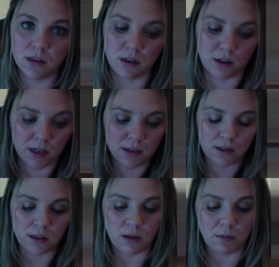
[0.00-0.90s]
right?
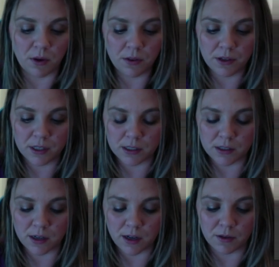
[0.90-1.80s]
They both are gonna
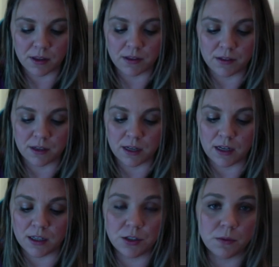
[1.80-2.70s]
start out with an
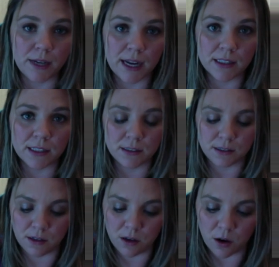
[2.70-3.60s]
initial
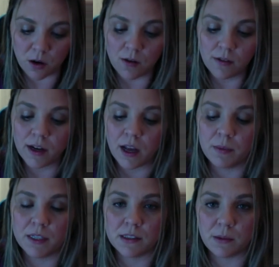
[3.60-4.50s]
reactants
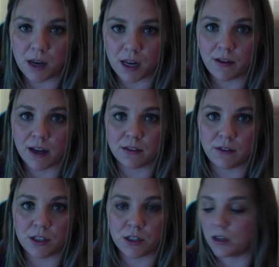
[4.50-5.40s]
overcoming some kind of
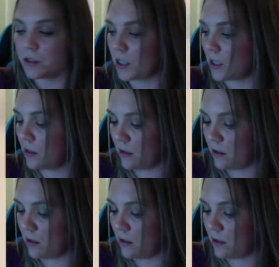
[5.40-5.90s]
activation. energy.